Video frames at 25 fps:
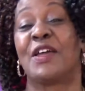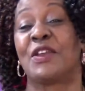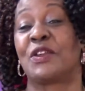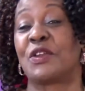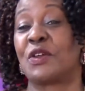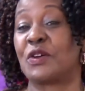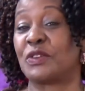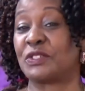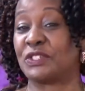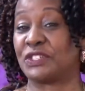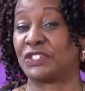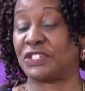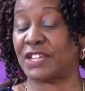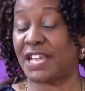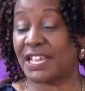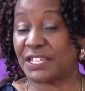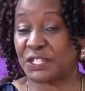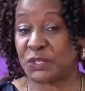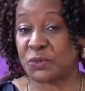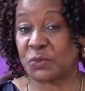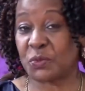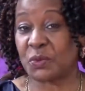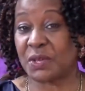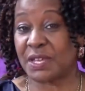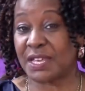Not
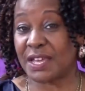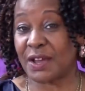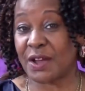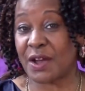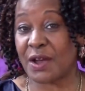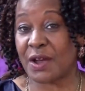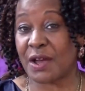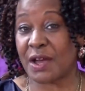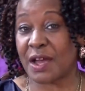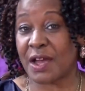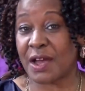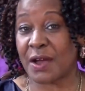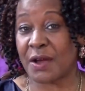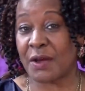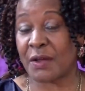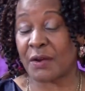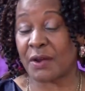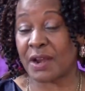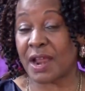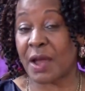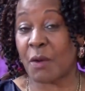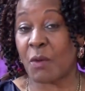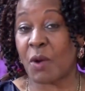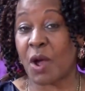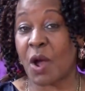just we
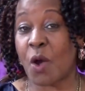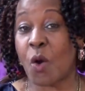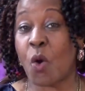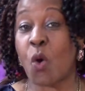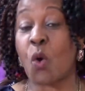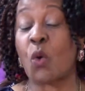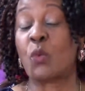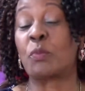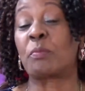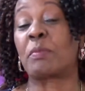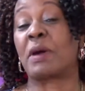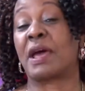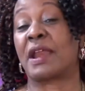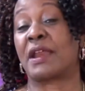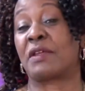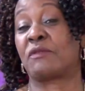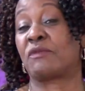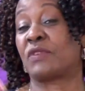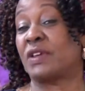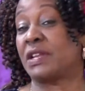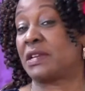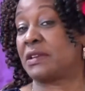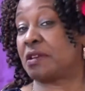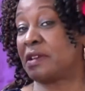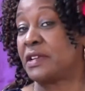on our own, but
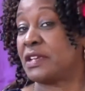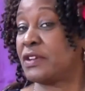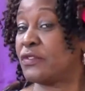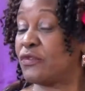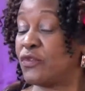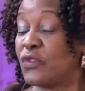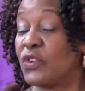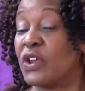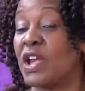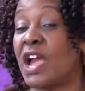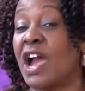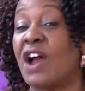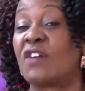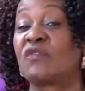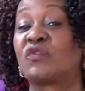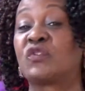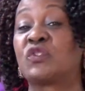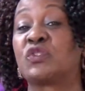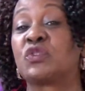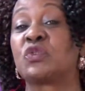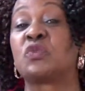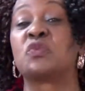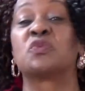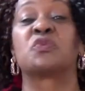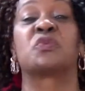even if we have
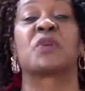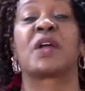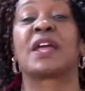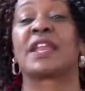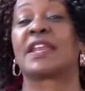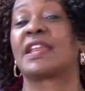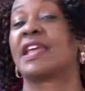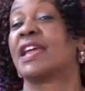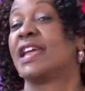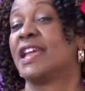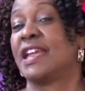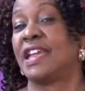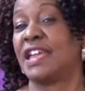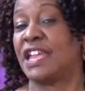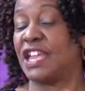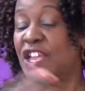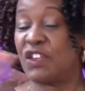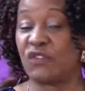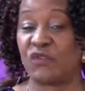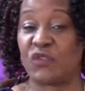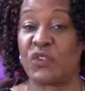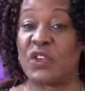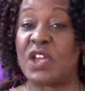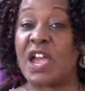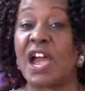children,
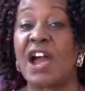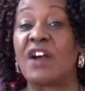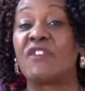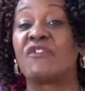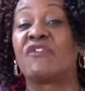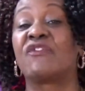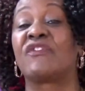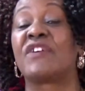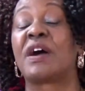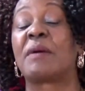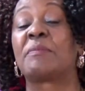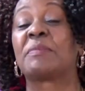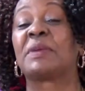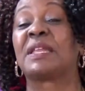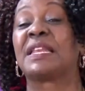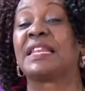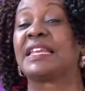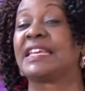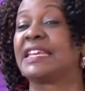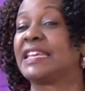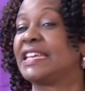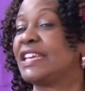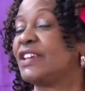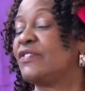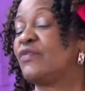if we have
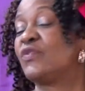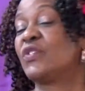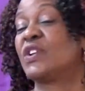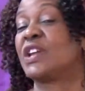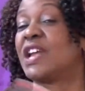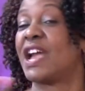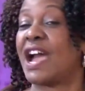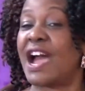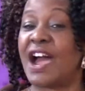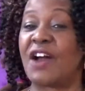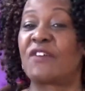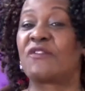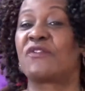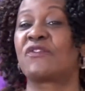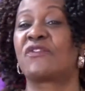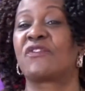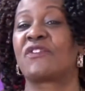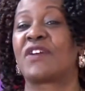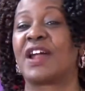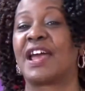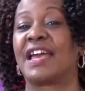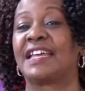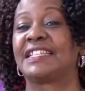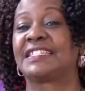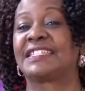family, if we have
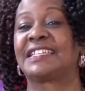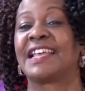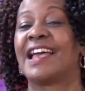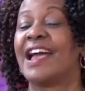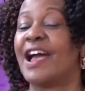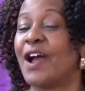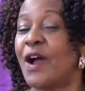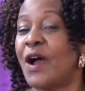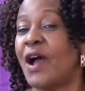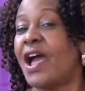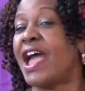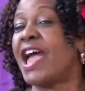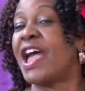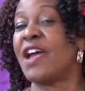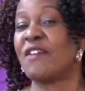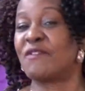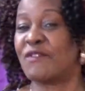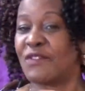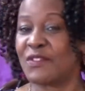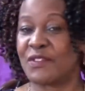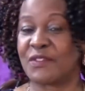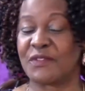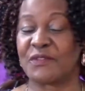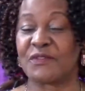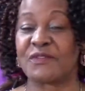friends,
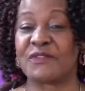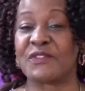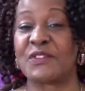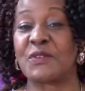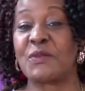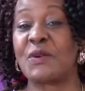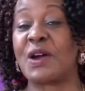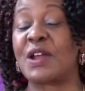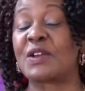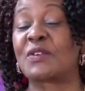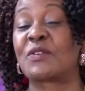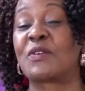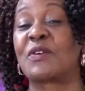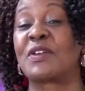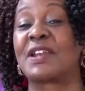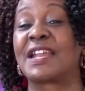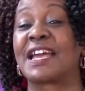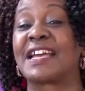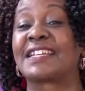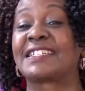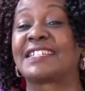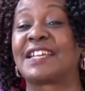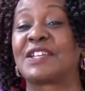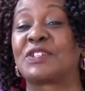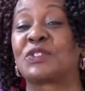everyone
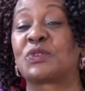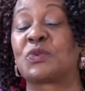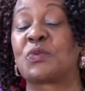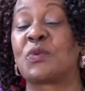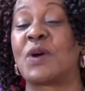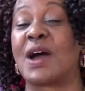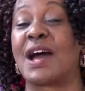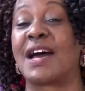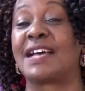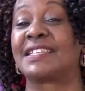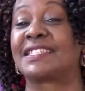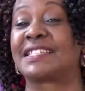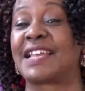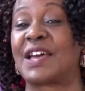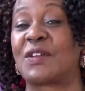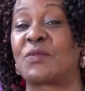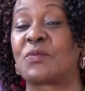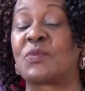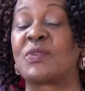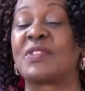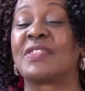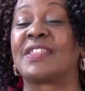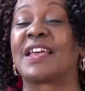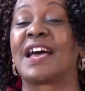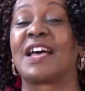connected to us and
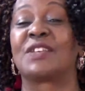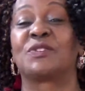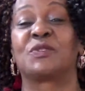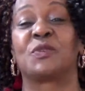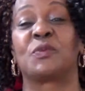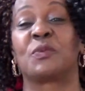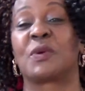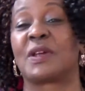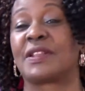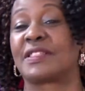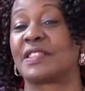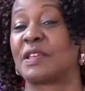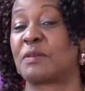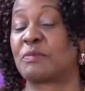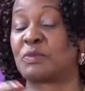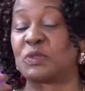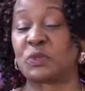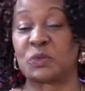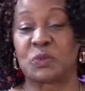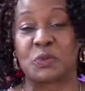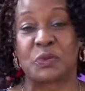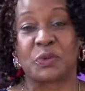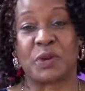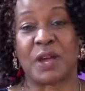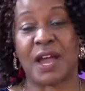with us, we want them
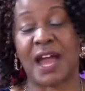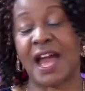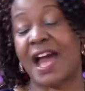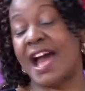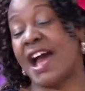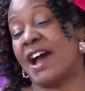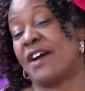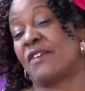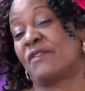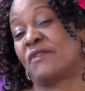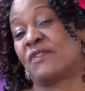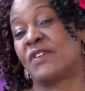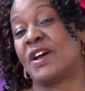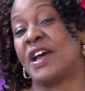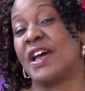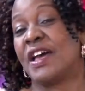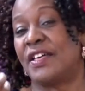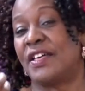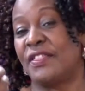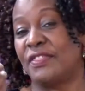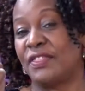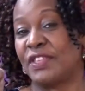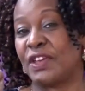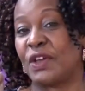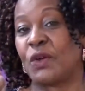to have
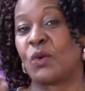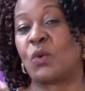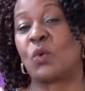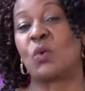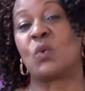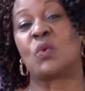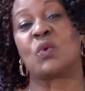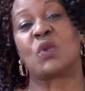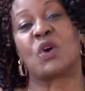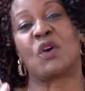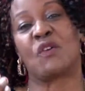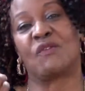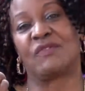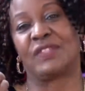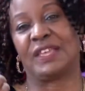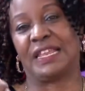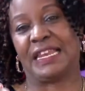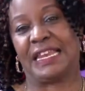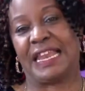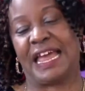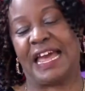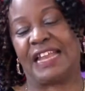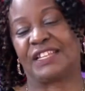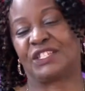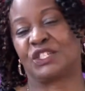the good of the
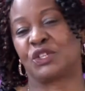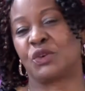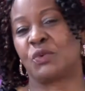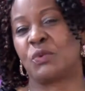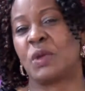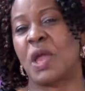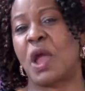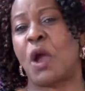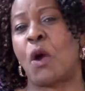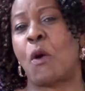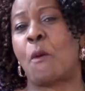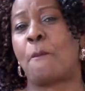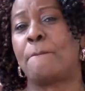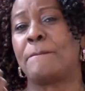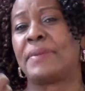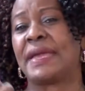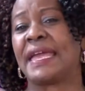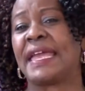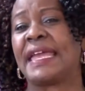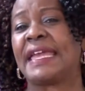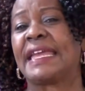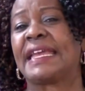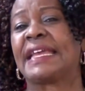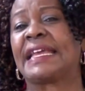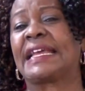land. So we are
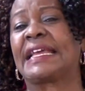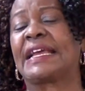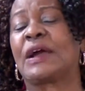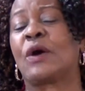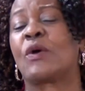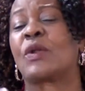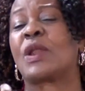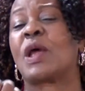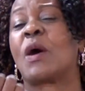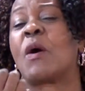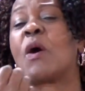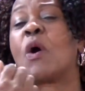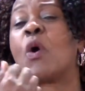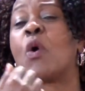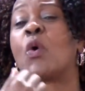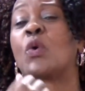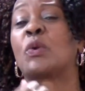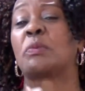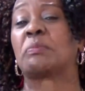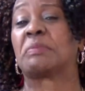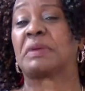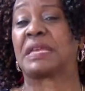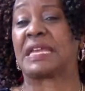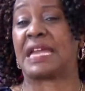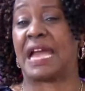obeying on our
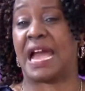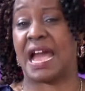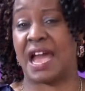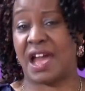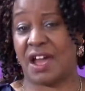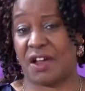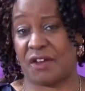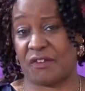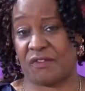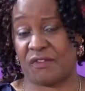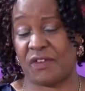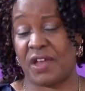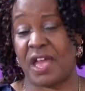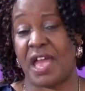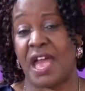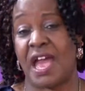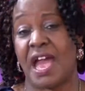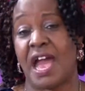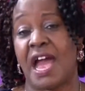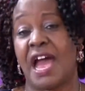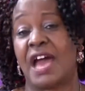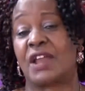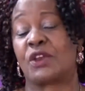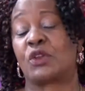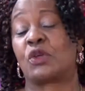own behalf
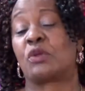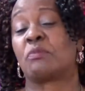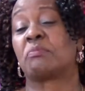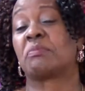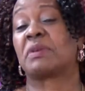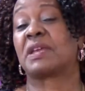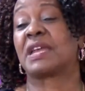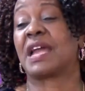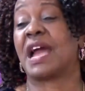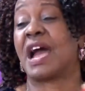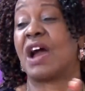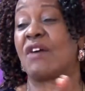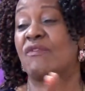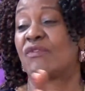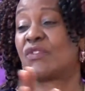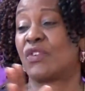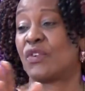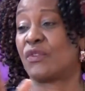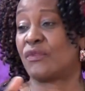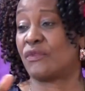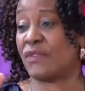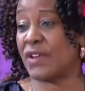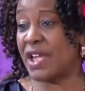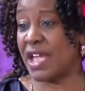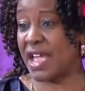and on behalf
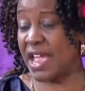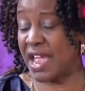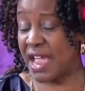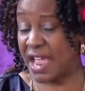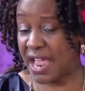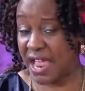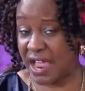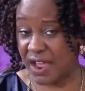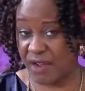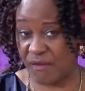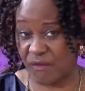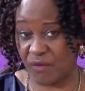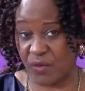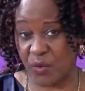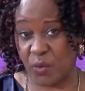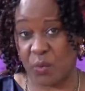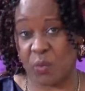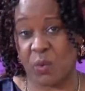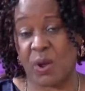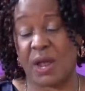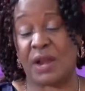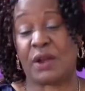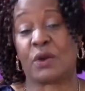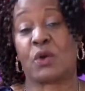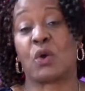of
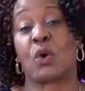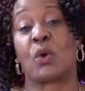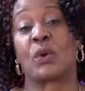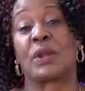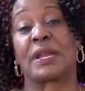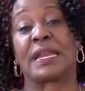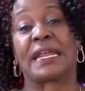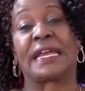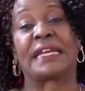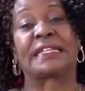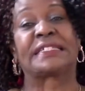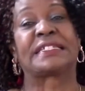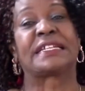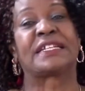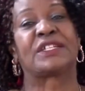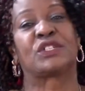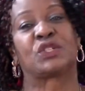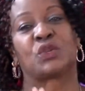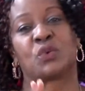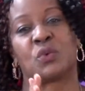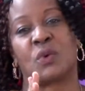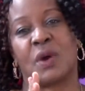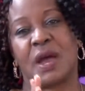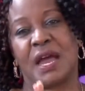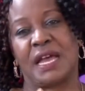everyone connected
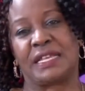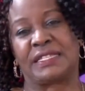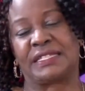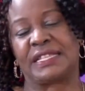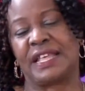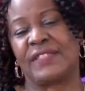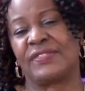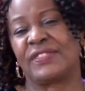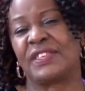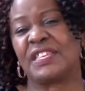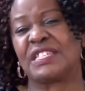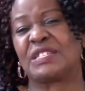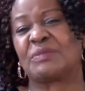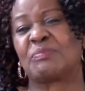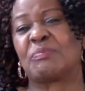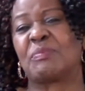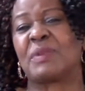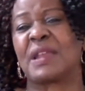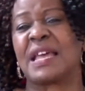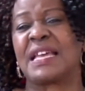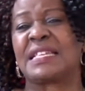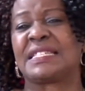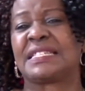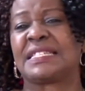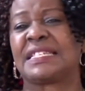to us, that these
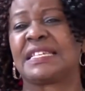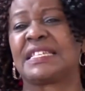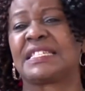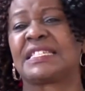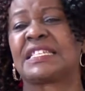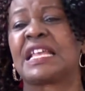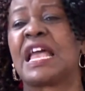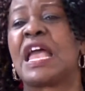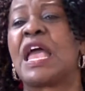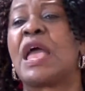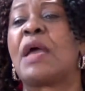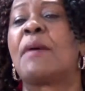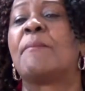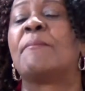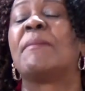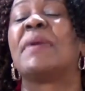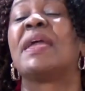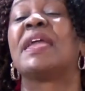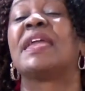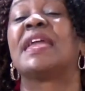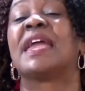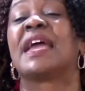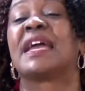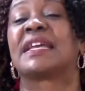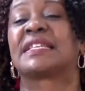blessings
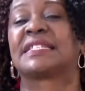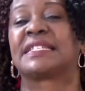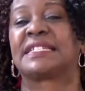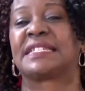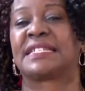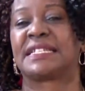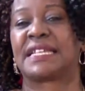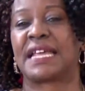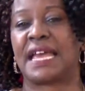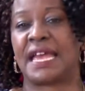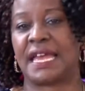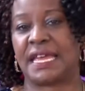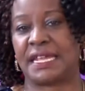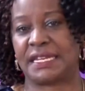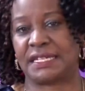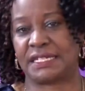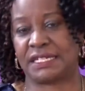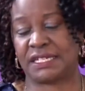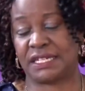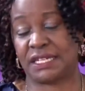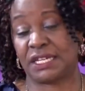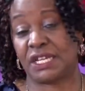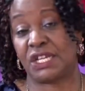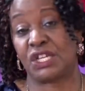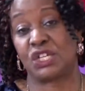may
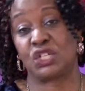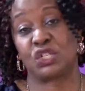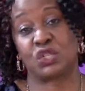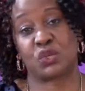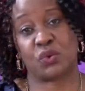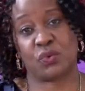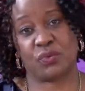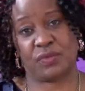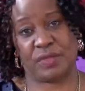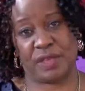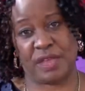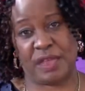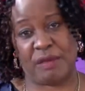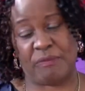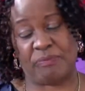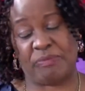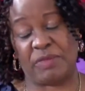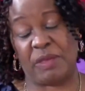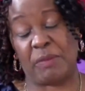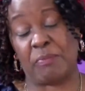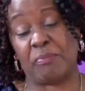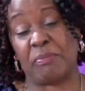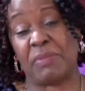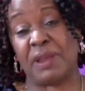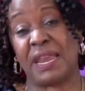extend to them,
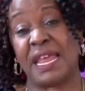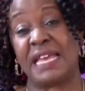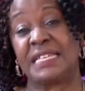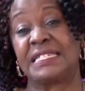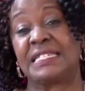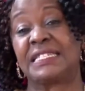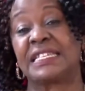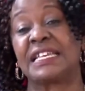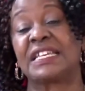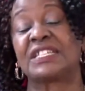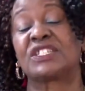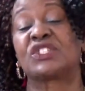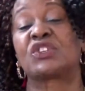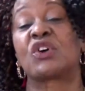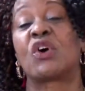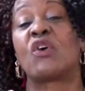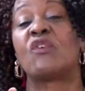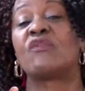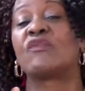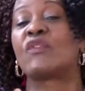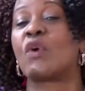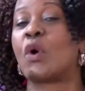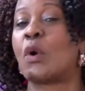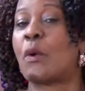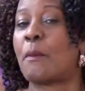the blessings
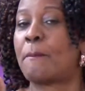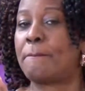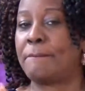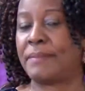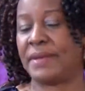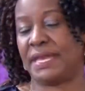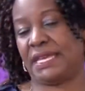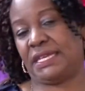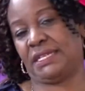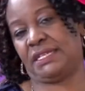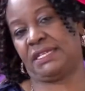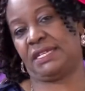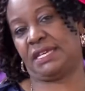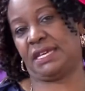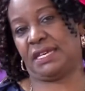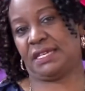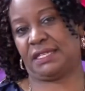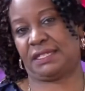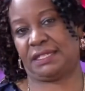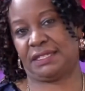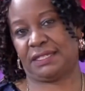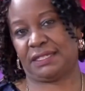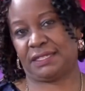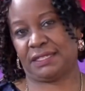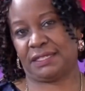of
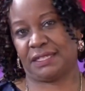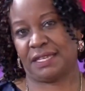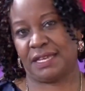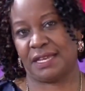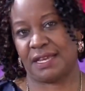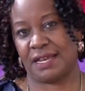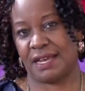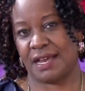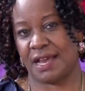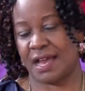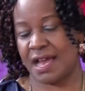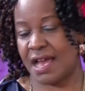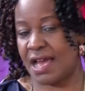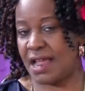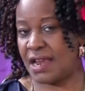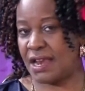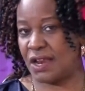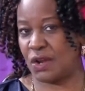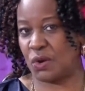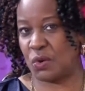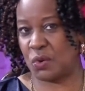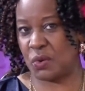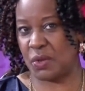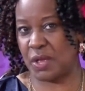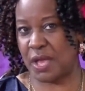obedience.
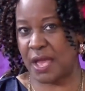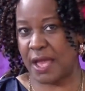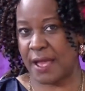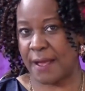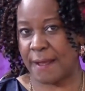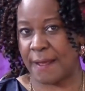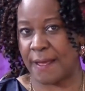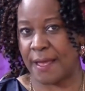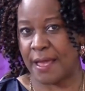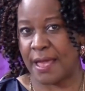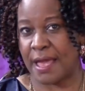Hallelujah.